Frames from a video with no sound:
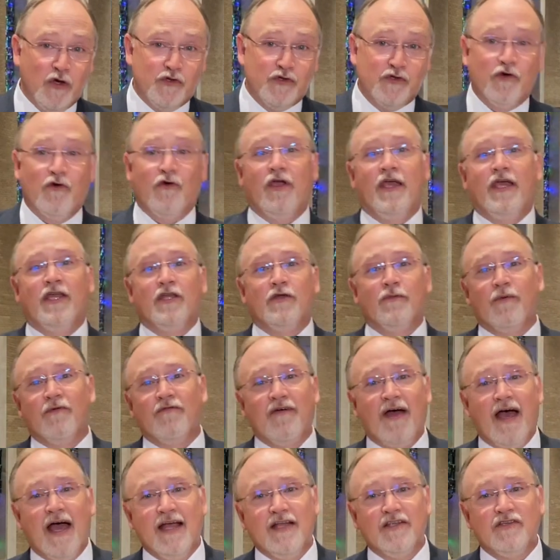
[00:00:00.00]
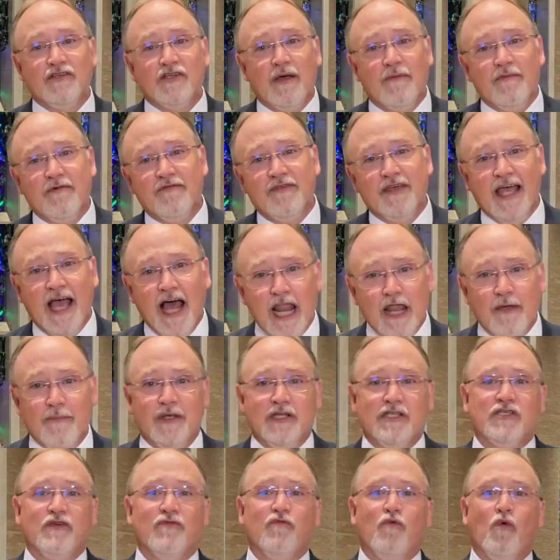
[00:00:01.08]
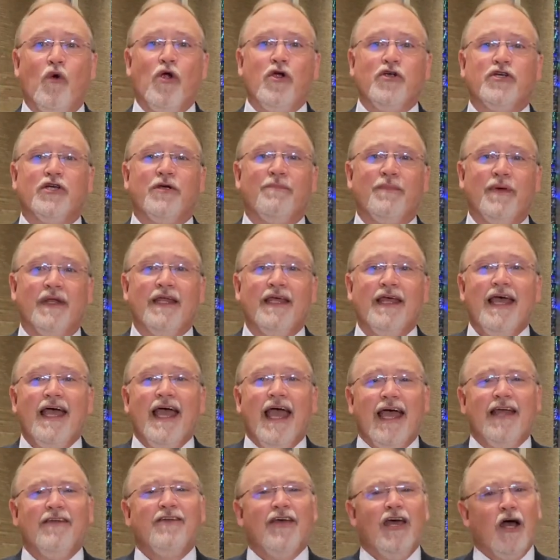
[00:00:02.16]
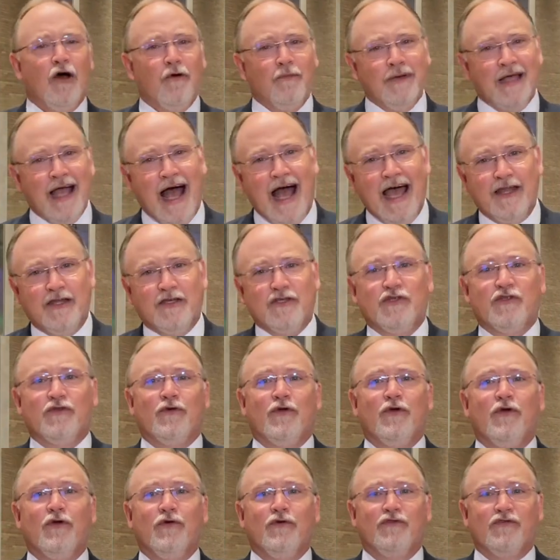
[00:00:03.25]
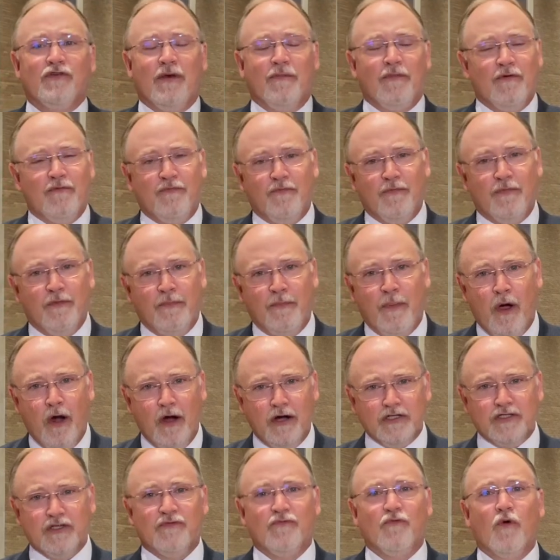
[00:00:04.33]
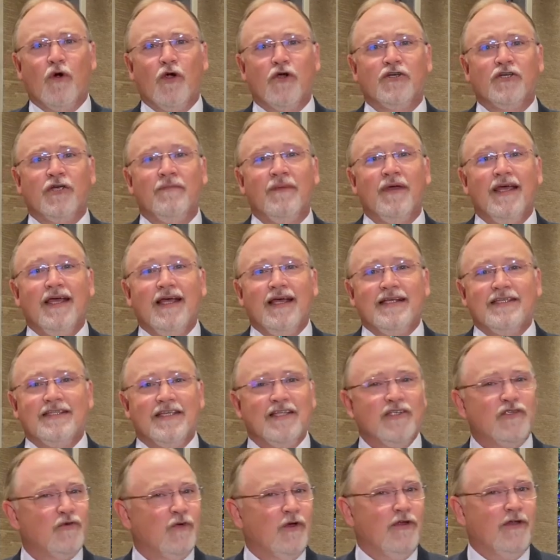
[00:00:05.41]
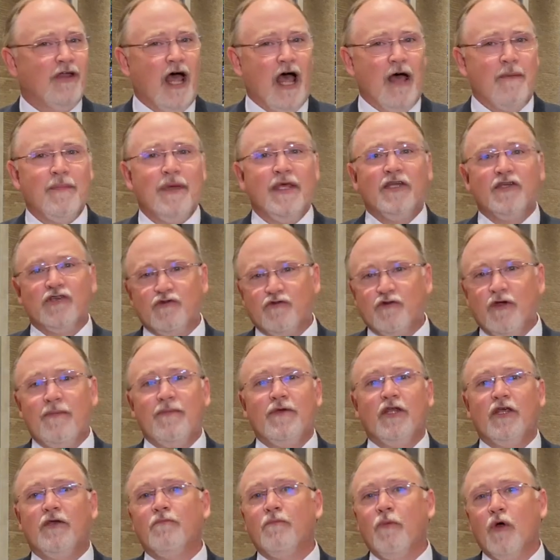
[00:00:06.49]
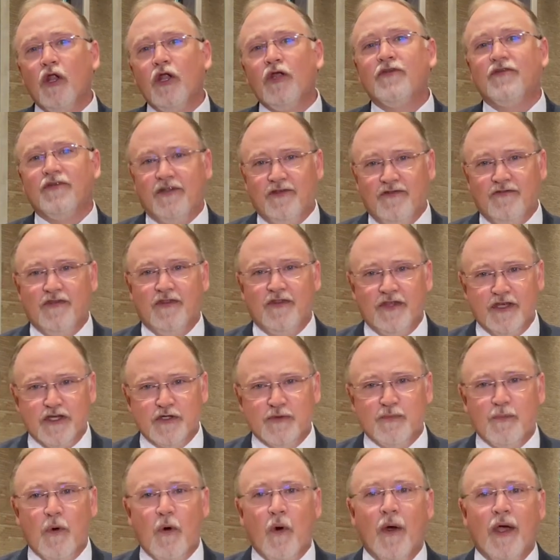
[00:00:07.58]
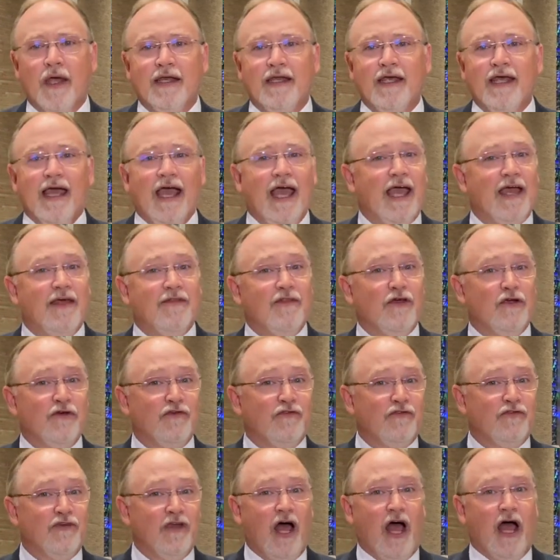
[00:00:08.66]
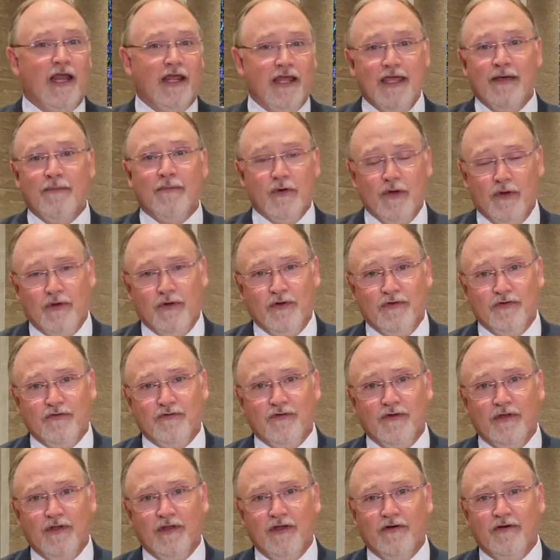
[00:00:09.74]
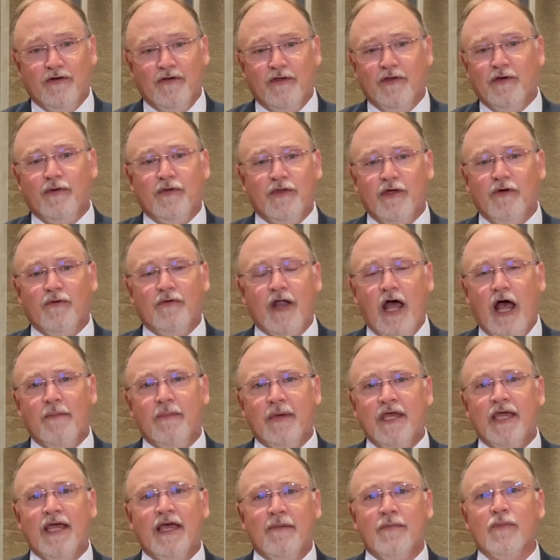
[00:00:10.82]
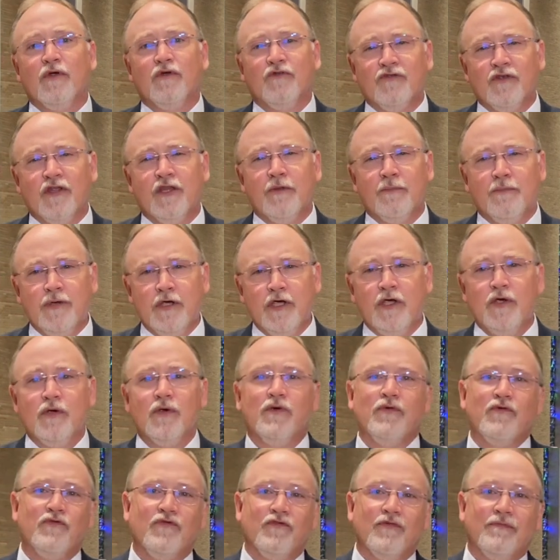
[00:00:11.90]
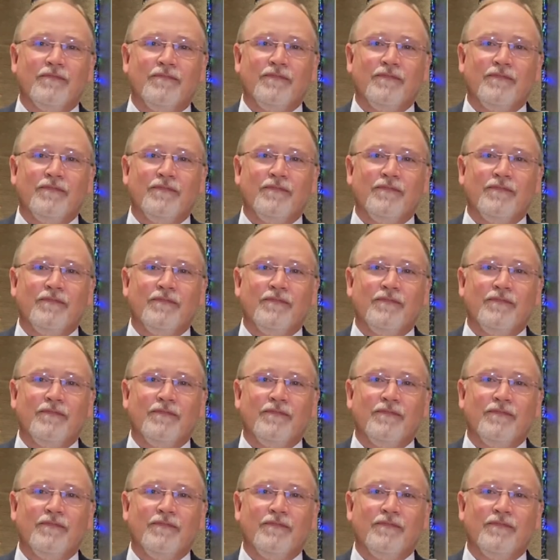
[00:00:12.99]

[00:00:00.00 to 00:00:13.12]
screen to provide some of the elements of worship and to help guide us through some of the parts of worship, since we'll not be distributing bulletins at this point, and there's not hymnals. There will not be hymnals in the pews.